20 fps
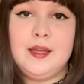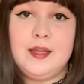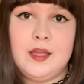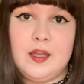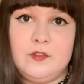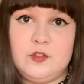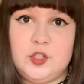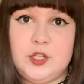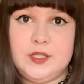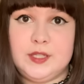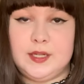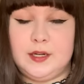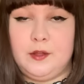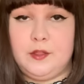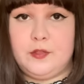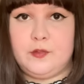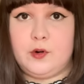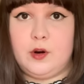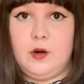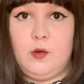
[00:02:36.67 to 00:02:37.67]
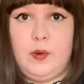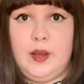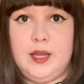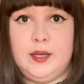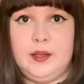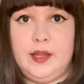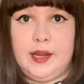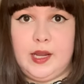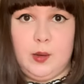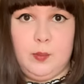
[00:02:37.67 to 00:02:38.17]
If she's gonna throw in
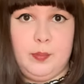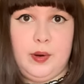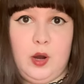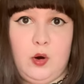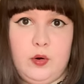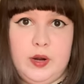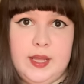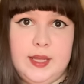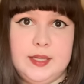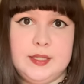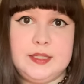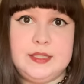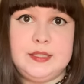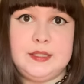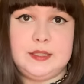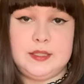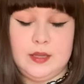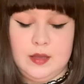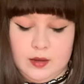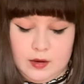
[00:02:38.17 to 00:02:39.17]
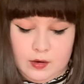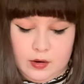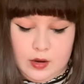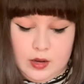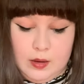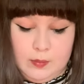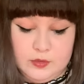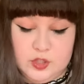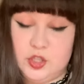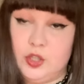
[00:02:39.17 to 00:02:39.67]
like a bonus,
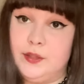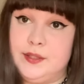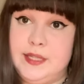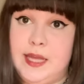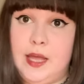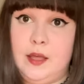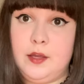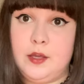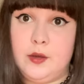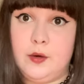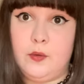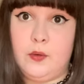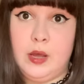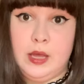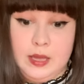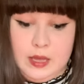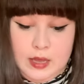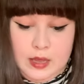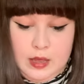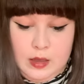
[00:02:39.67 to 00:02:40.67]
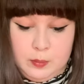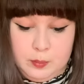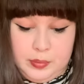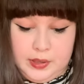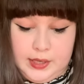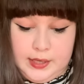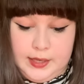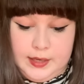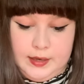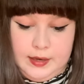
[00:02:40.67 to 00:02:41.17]
um, she'll tell you.
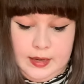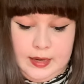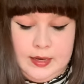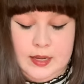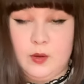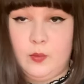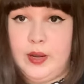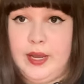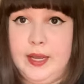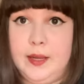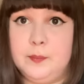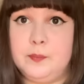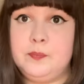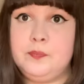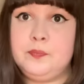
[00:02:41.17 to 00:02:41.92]
But anyway,